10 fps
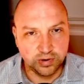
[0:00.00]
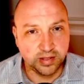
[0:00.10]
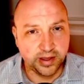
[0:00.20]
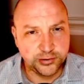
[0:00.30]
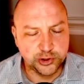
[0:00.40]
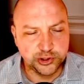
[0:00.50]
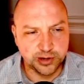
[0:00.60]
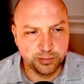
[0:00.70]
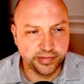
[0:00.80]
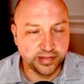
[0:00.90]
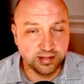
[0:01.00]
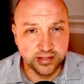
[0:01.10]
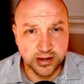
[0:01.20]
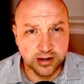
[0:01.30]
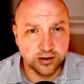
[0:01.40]
relationship with the
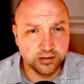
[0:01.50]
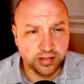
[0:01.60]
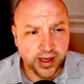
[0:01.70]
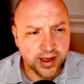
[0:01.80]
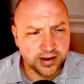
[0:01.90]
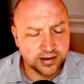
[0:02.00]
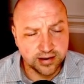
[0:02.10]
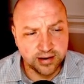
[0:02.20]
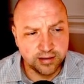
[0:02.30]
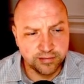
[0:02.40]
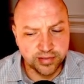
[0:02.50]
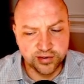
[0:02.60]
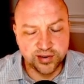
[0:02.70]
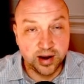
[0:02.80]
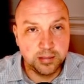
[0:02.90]
lead or lag of the
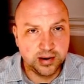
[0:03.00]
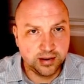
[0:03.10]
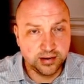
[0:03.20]
sentiment.